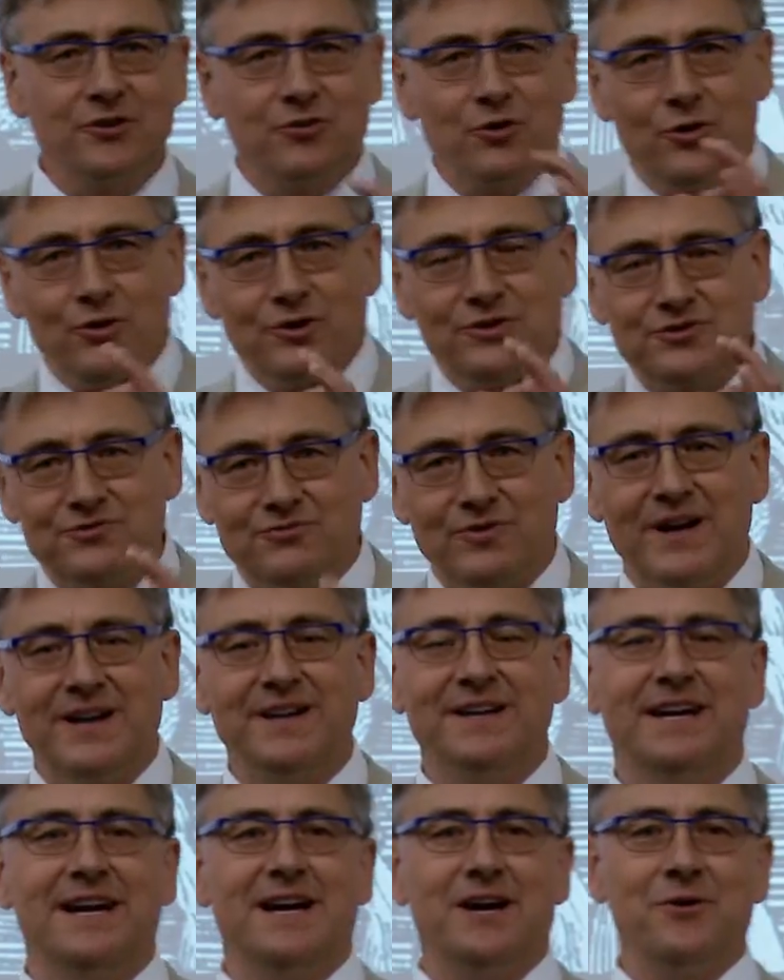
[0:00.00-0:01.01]
and of course,
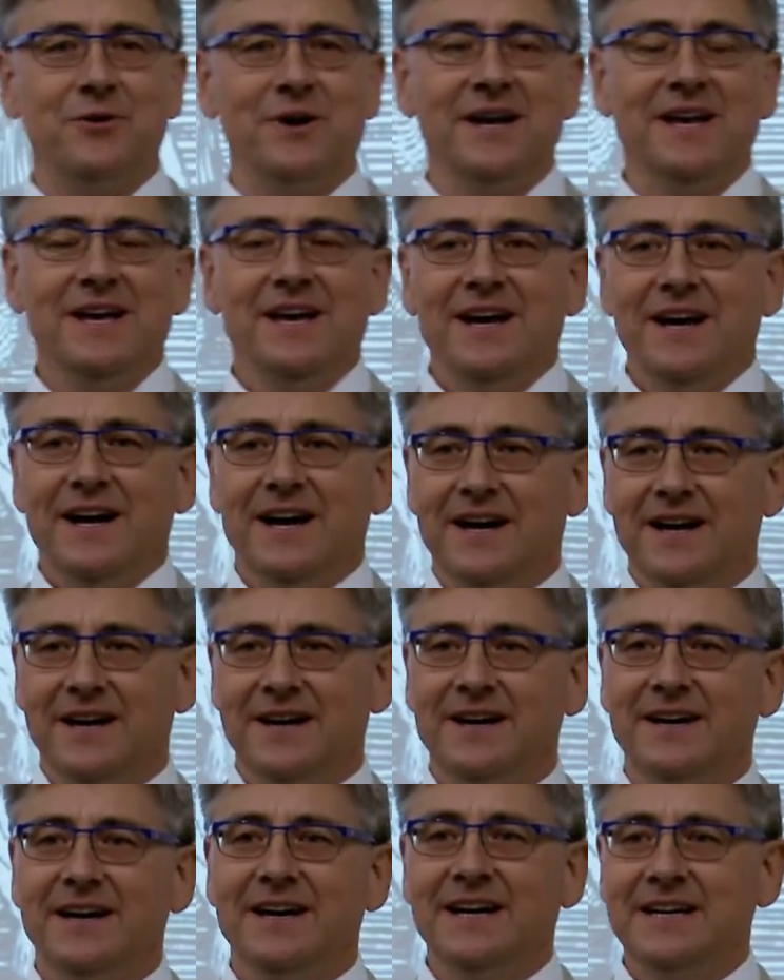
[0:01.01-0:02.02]
right now,
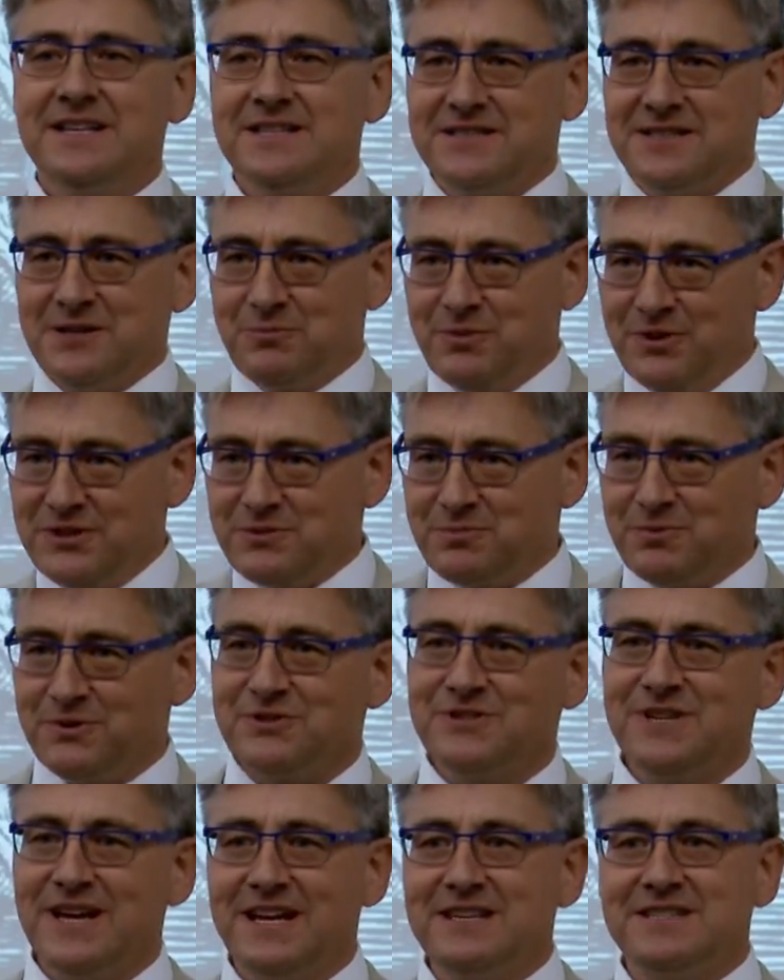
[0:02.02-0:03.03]
as the
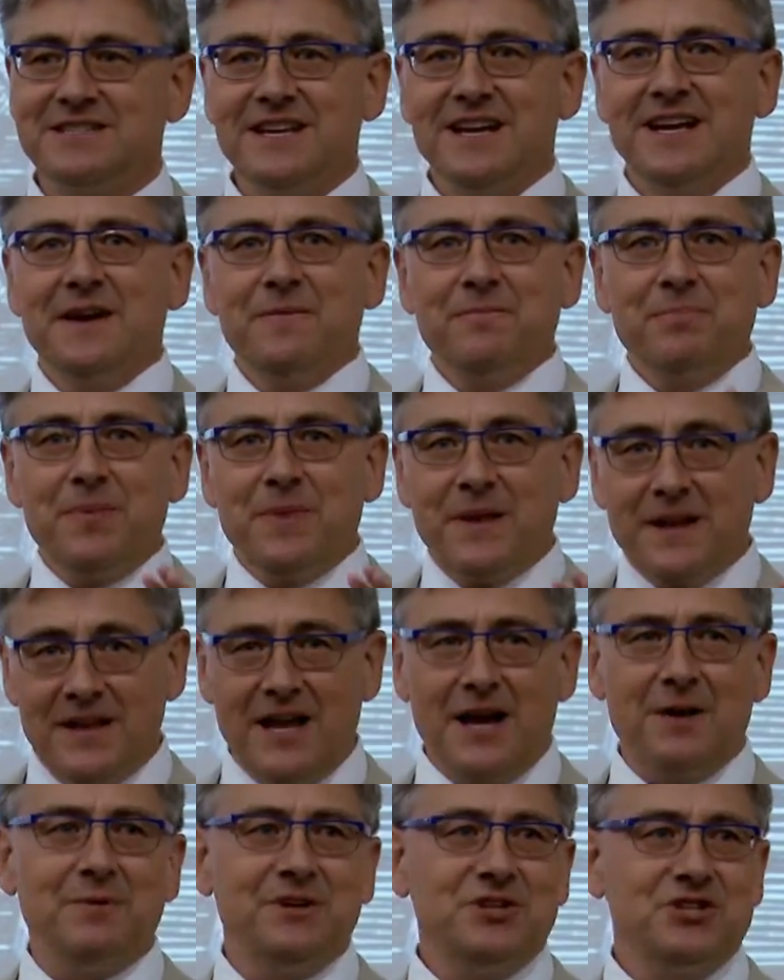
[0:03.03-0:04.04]
principle says,
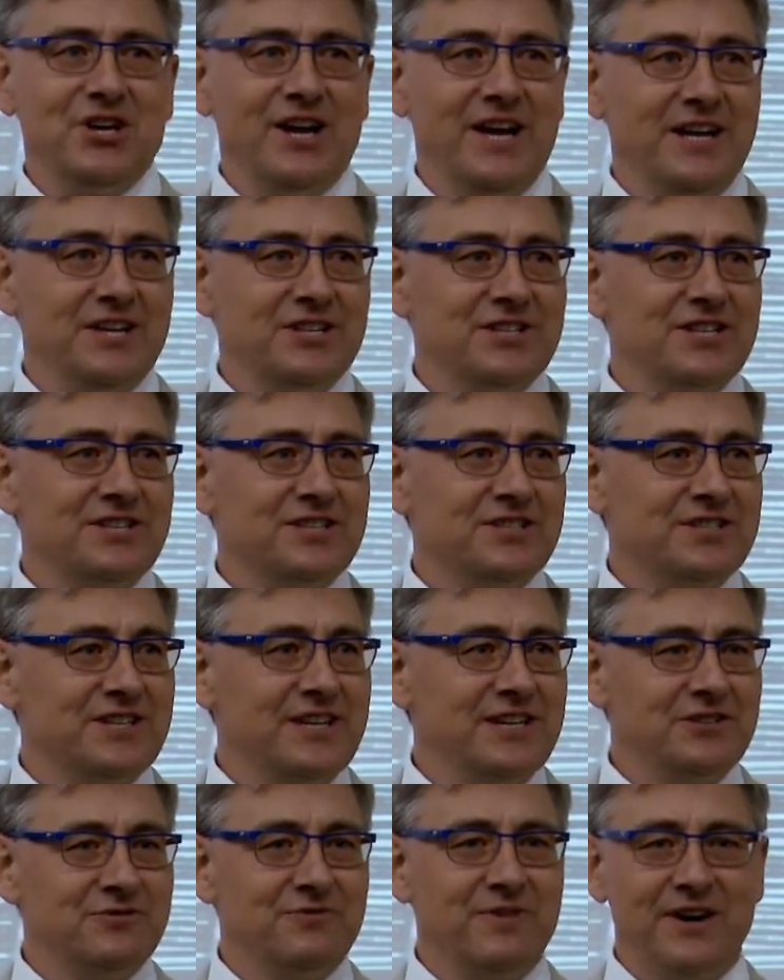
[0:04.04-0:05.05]
climate change is
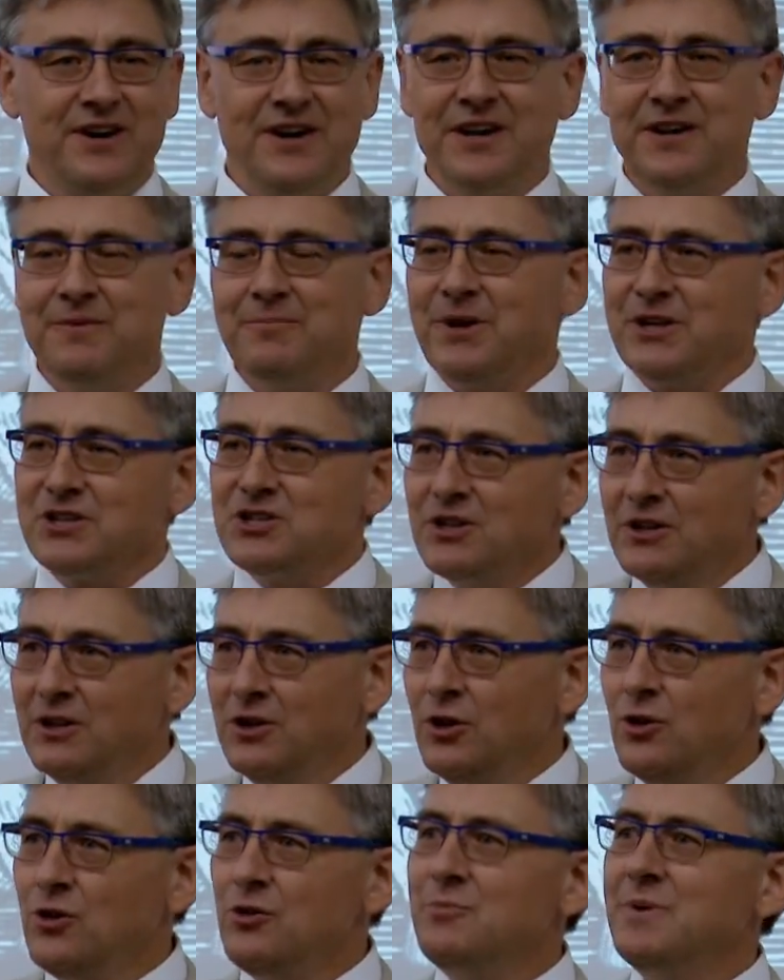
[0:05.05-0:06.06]
very much
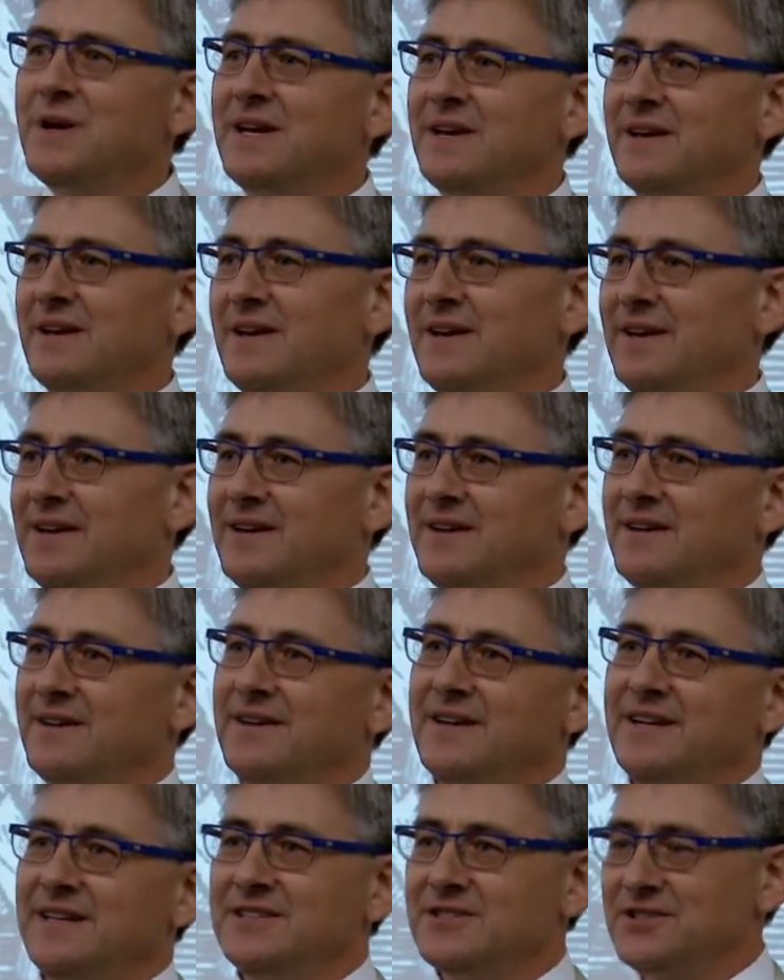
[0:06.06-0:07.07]
looming
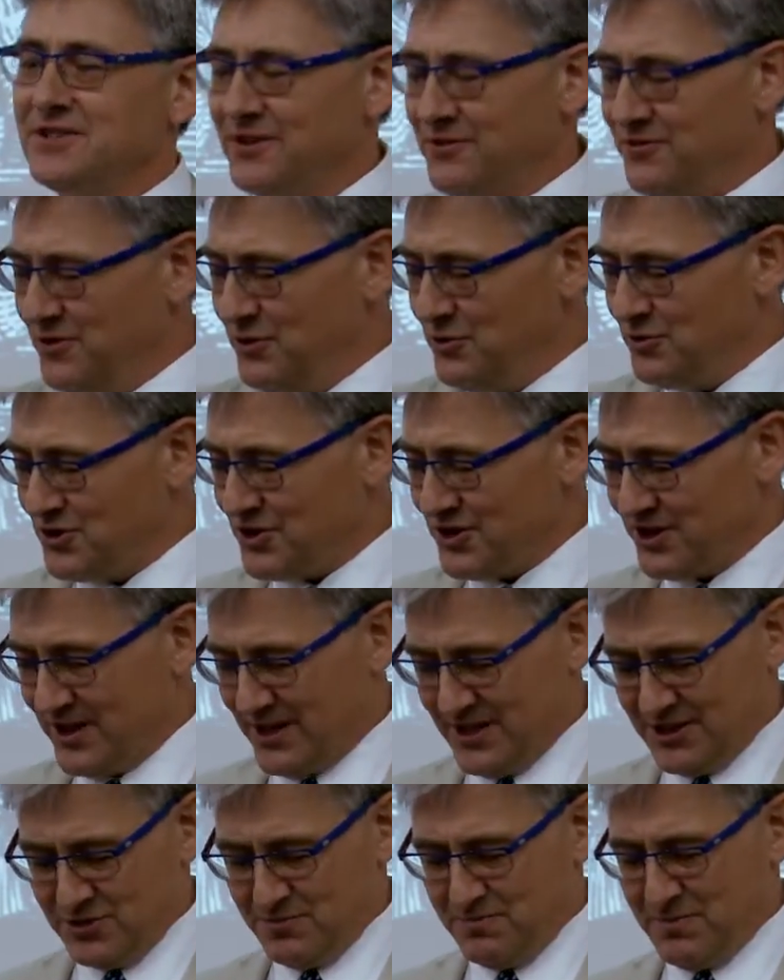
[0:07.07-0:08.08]
into the
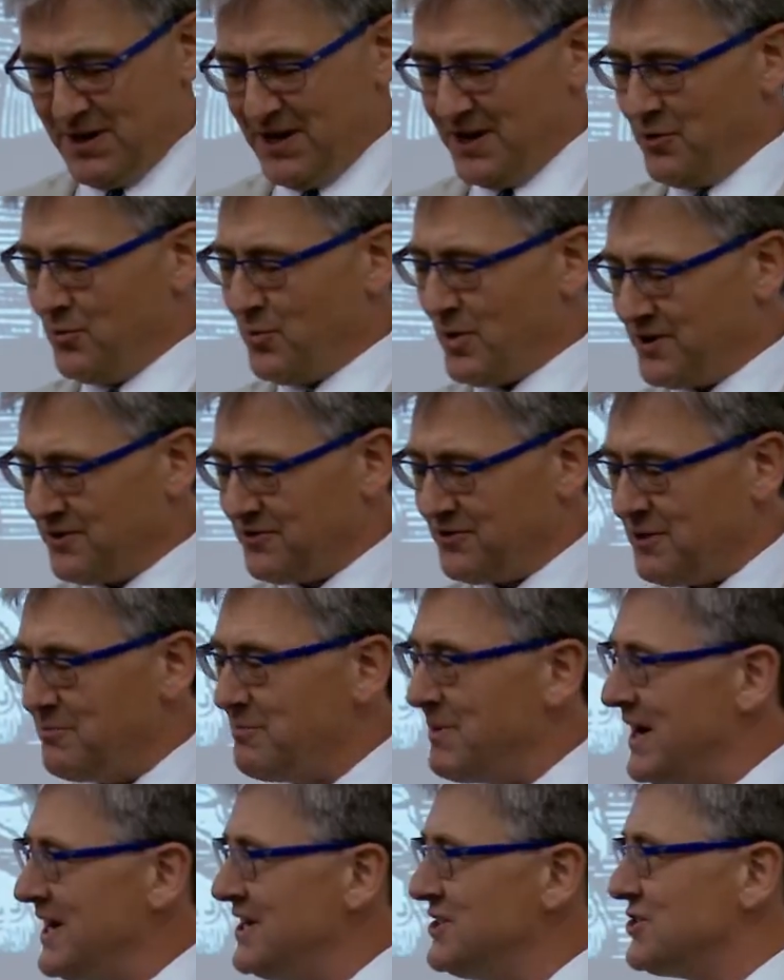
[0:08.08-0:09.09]
future as being one of the
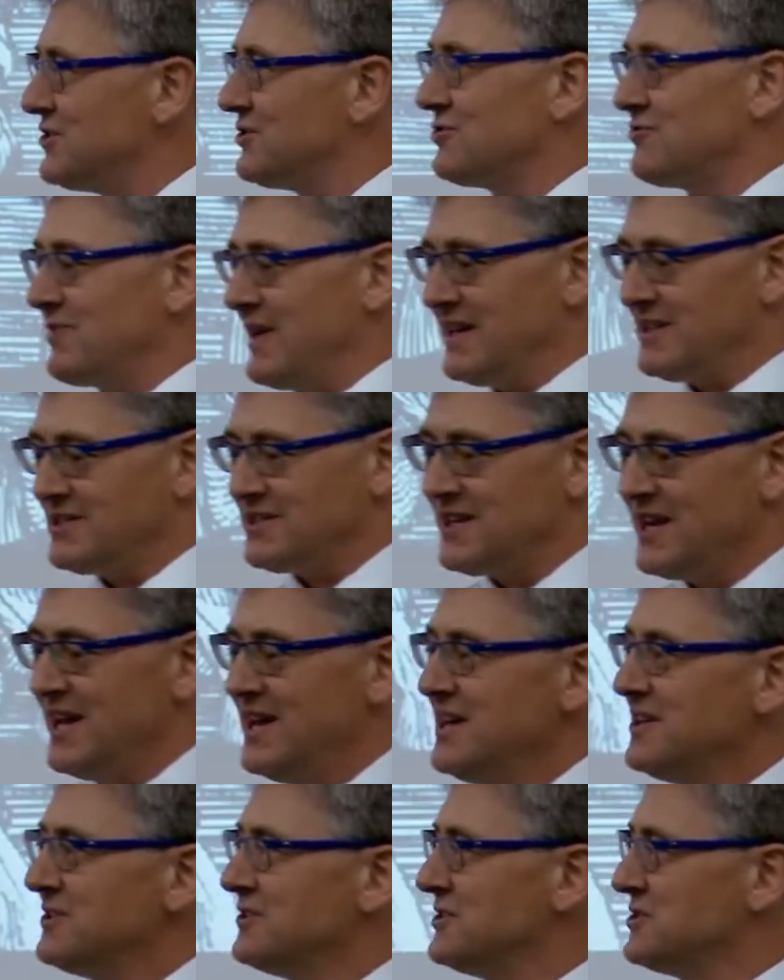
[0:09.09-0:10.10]
major threats
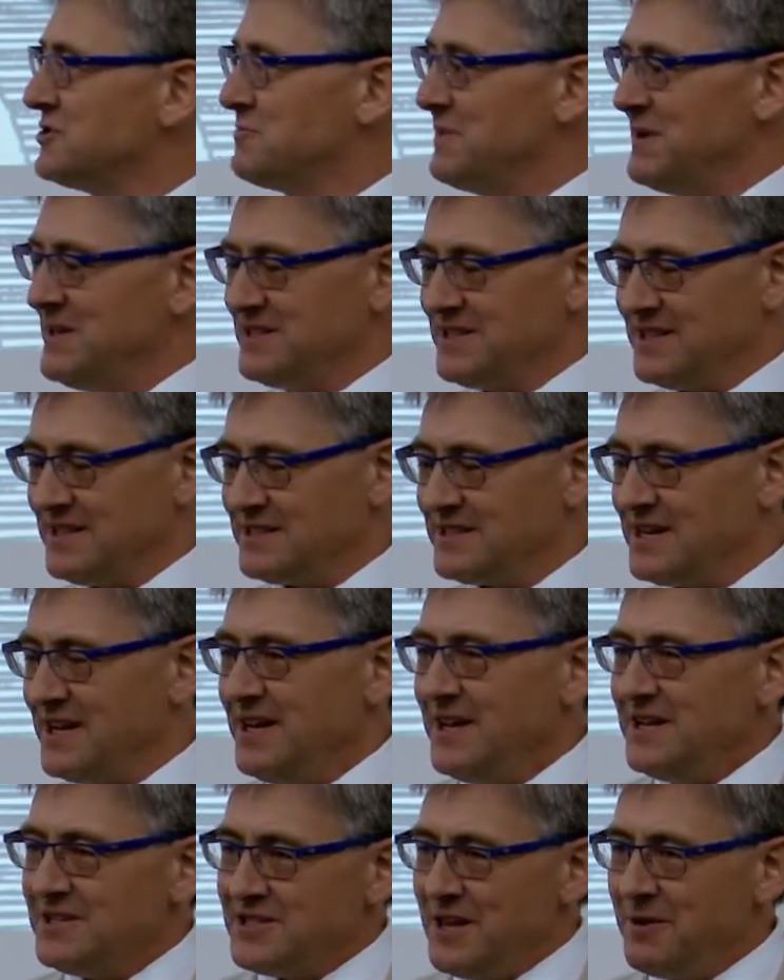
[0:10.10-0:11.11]
to species.
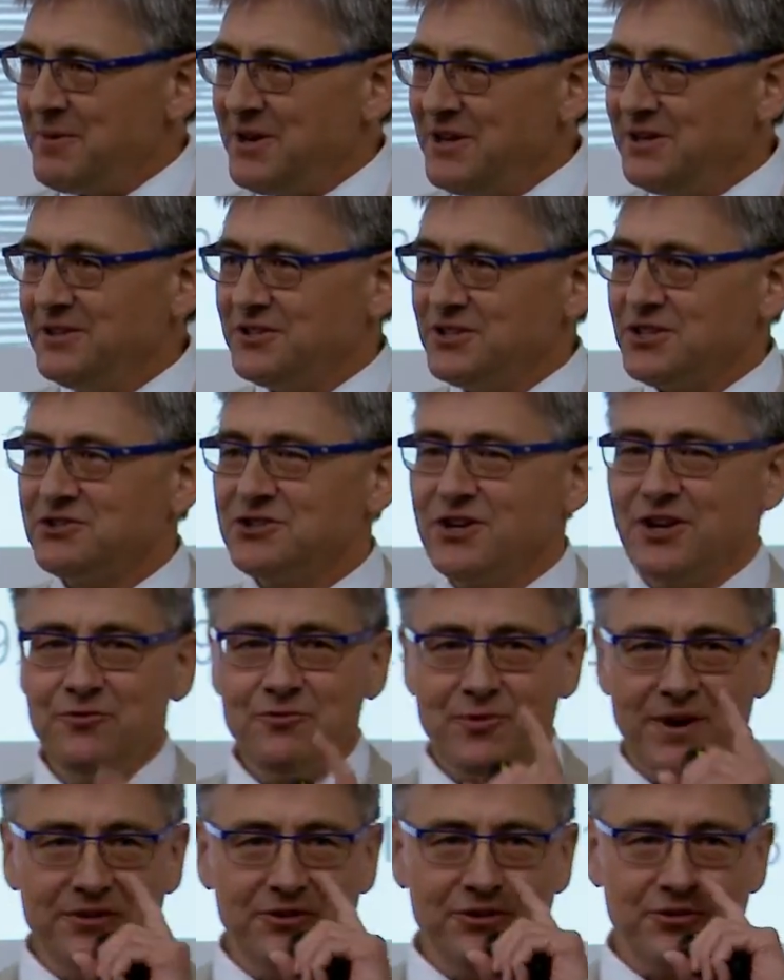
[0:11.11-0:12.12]
So let me just
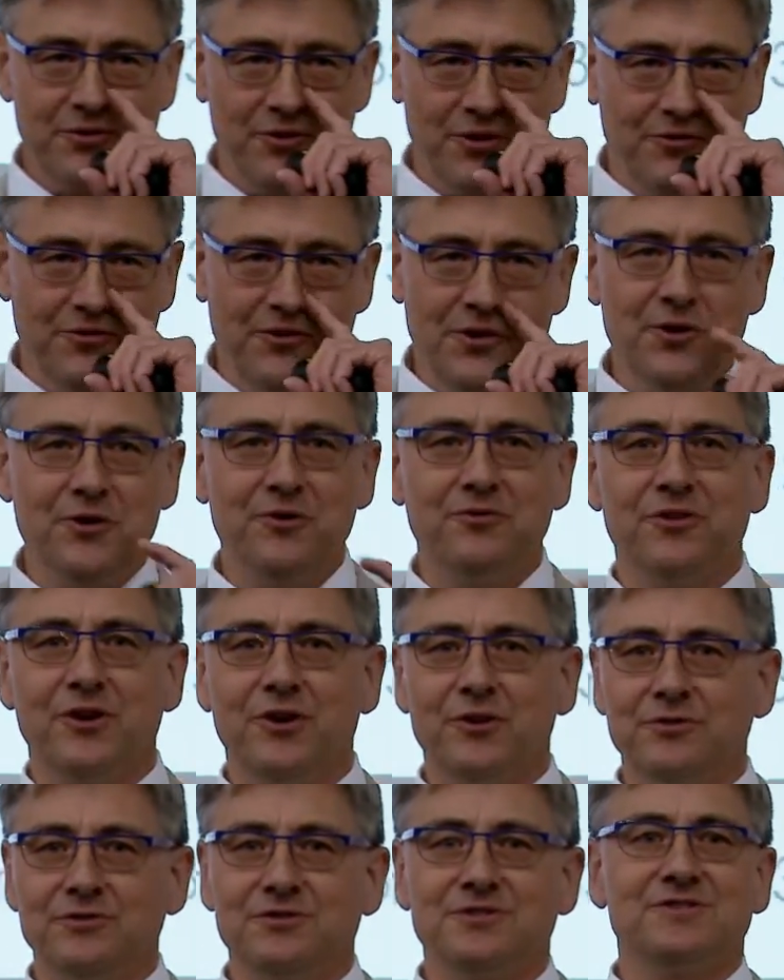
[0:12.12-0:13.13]
run through a few of
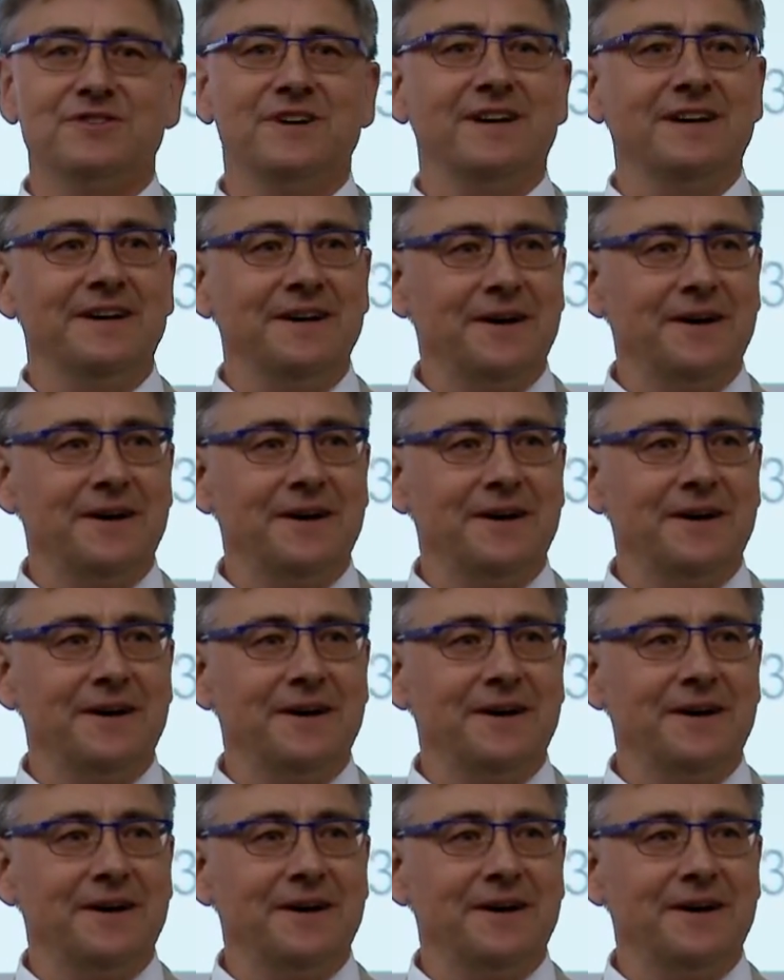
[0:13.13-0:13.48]
those